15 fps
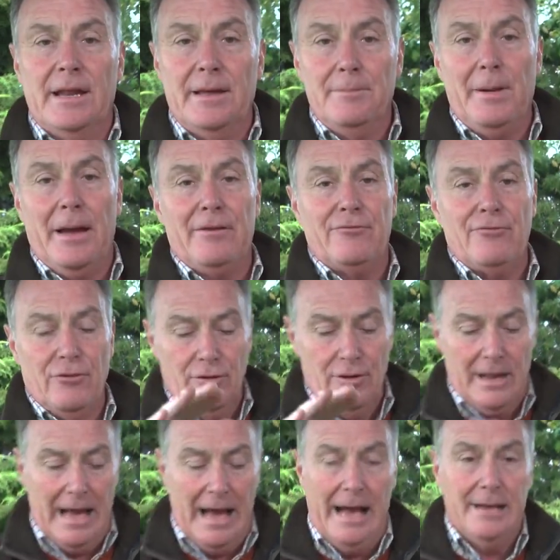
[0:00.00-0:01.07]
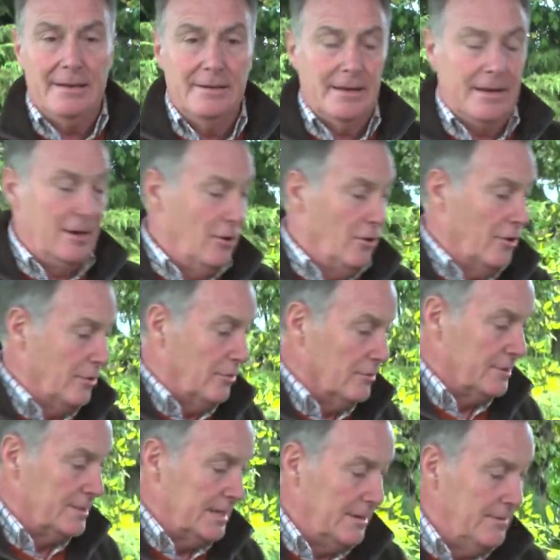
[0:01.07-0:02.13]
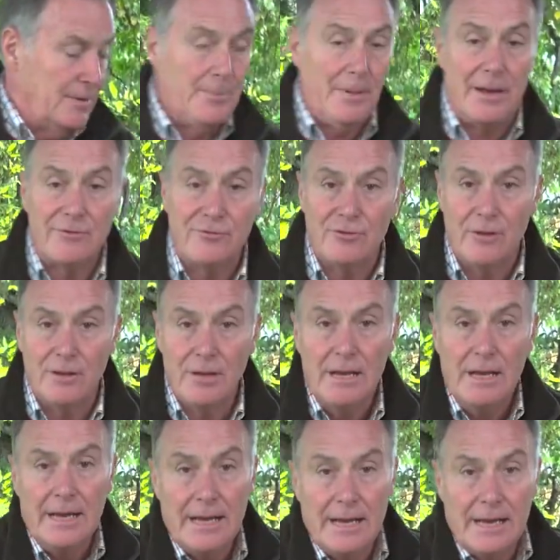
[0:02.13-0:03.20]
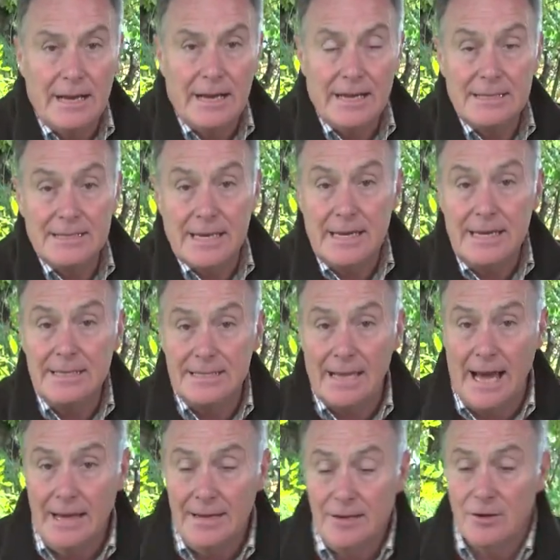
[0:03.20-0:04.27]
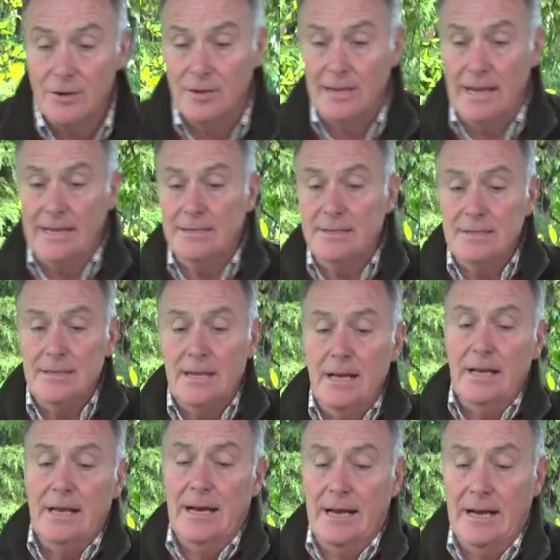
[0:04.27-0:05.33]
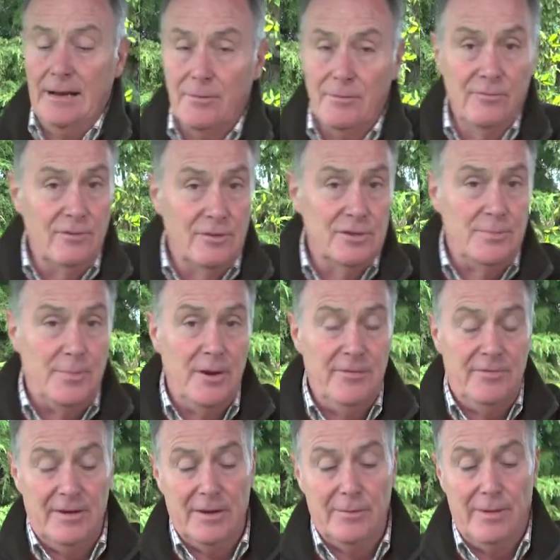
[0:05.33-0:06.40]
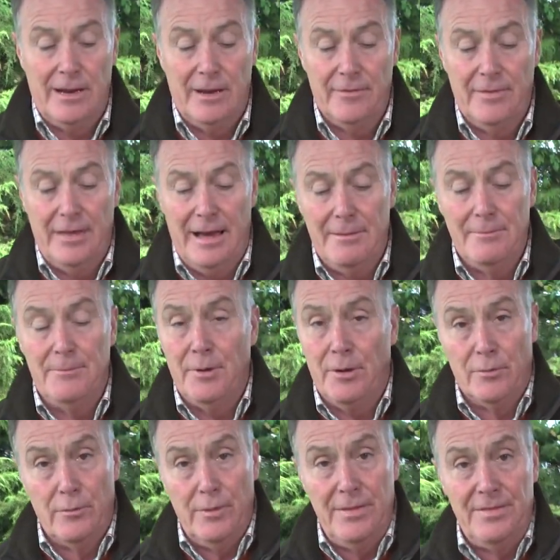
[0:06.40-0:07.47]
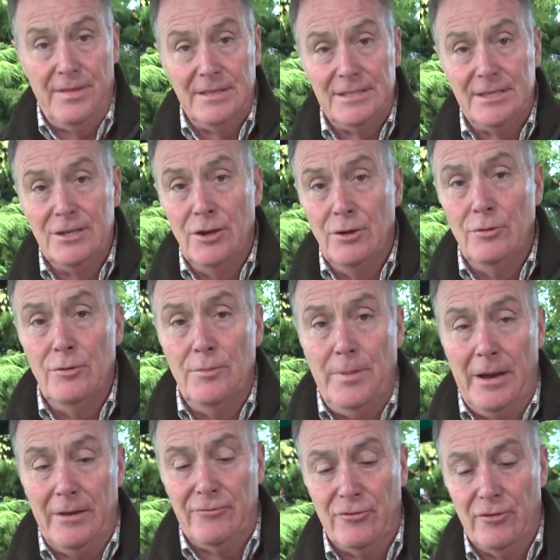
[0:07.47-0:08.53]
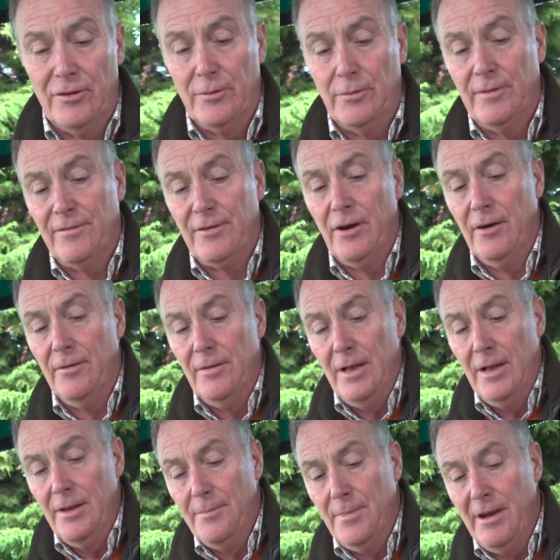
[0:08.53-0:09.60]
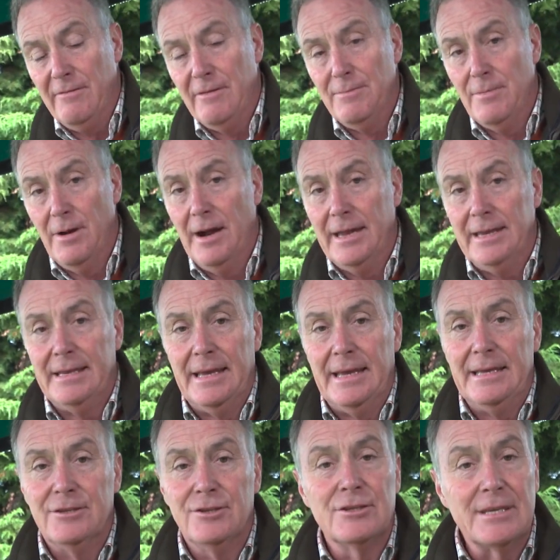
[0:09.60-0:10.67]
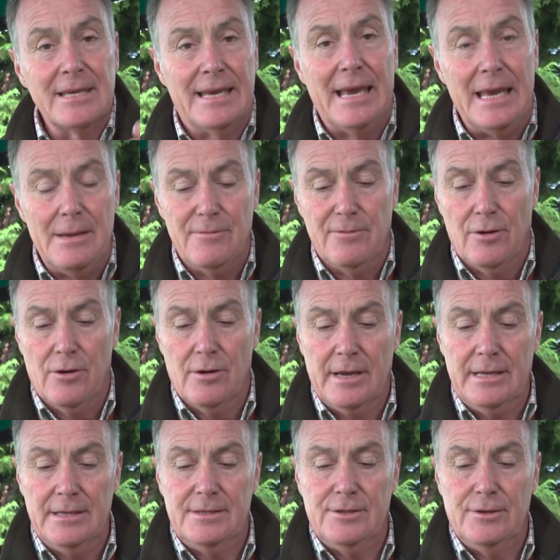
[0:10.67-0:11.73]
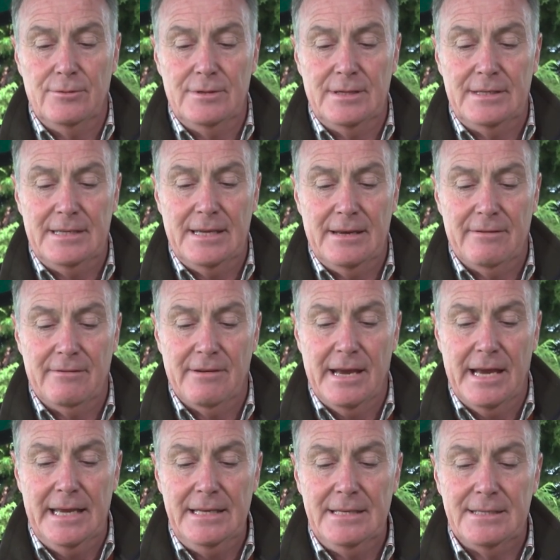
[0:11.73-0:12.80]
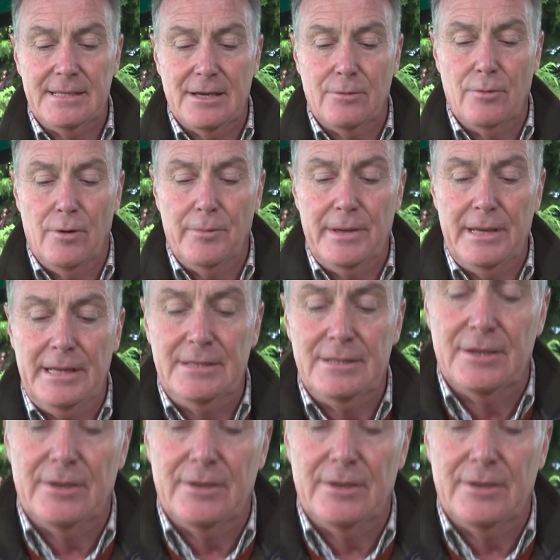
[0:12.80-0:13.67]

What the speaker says: it, petrol and the oil. So the petrol is E10 unleaded, runs perfectly well on that, but with this new petrol that we've got, bear in mind it doesn't keep long, it soon deteriorates. So what we need to